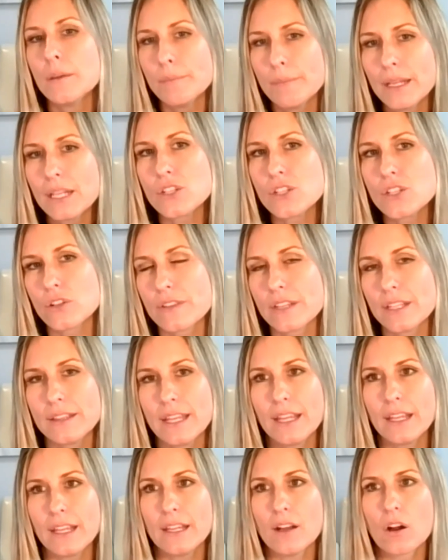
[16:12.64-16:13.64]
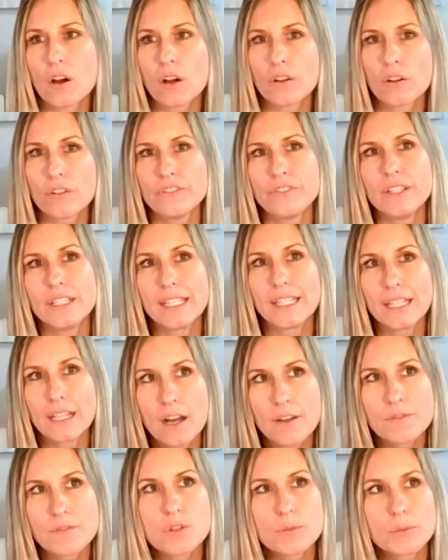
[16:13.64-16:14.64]
Make sure that they are feeling
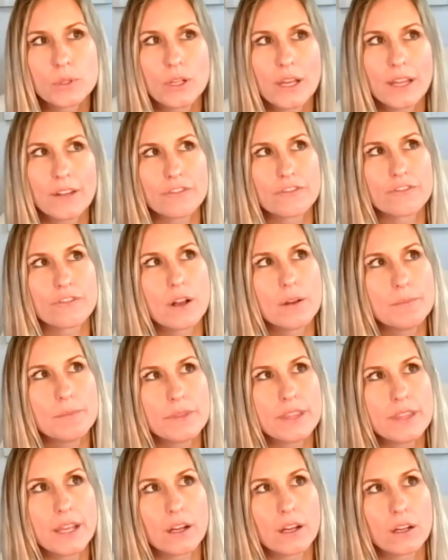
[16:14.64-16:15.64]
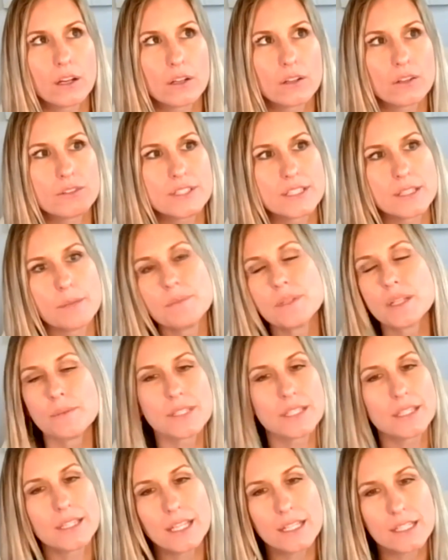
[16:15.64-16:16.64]
comfortable. And from their symptoms
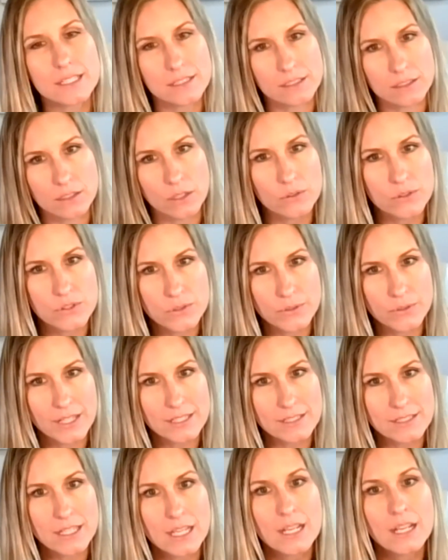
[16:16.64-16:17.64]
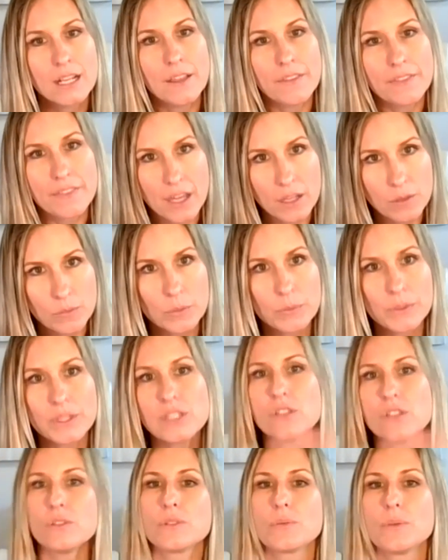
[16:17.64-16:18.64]
that they disclose to us, then what we
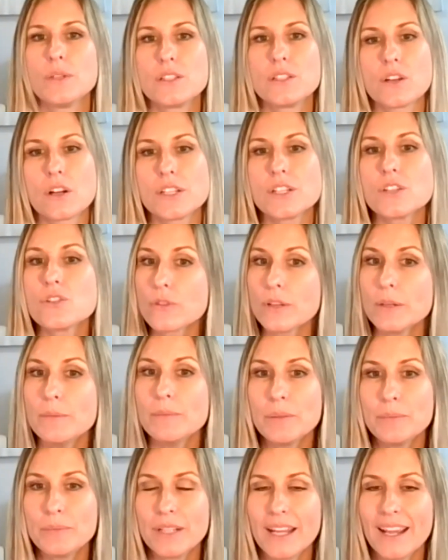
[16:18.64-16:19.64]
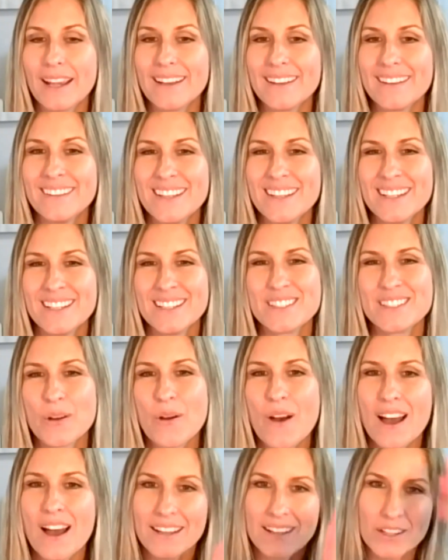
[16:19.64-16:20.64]
do is we start a treatment plan.
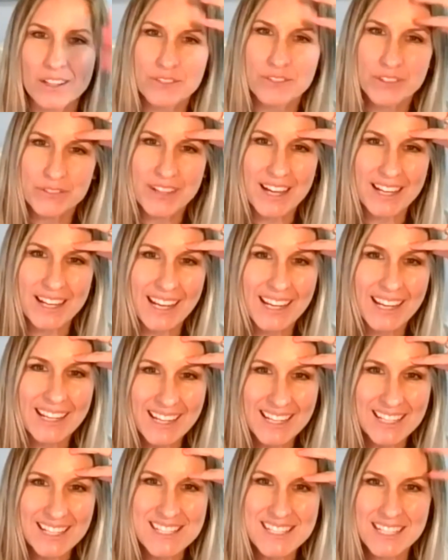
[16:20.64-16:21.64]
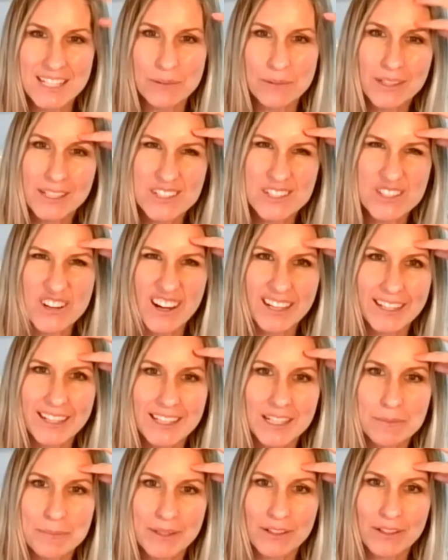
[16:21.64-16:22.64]
So I know if you've got ADHD, we're going to try and
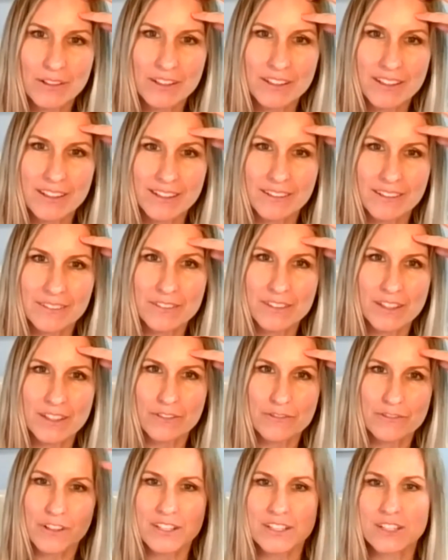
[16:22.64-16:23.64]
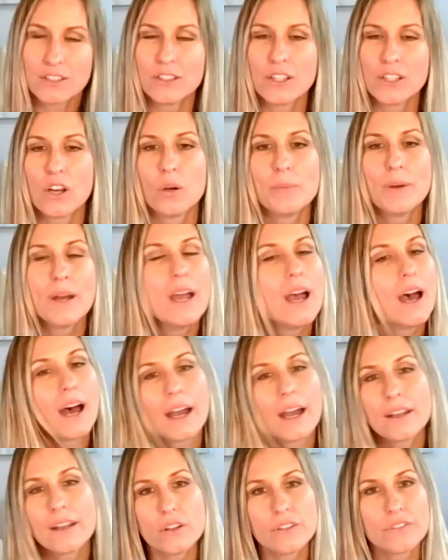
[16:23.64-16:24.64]
get up here to the frontal lobe.
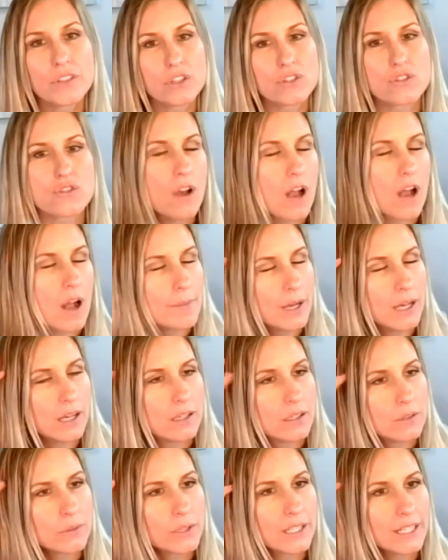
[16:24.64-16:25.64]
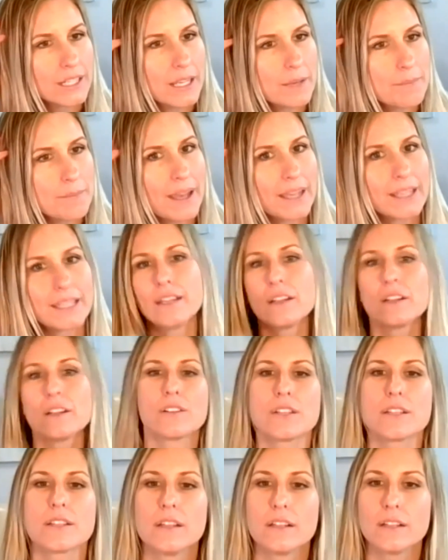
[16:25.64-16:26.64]
I know if you're trauma, we're going to get back here
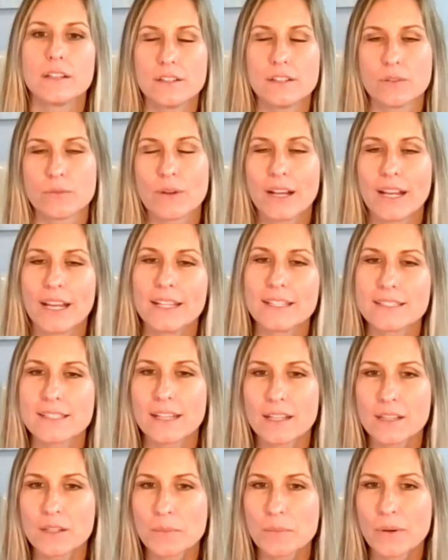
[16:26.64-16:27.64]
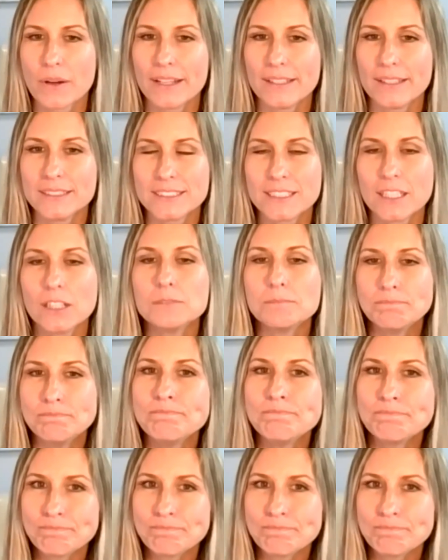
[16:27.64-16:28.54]
to the right-hand side of the brain. So,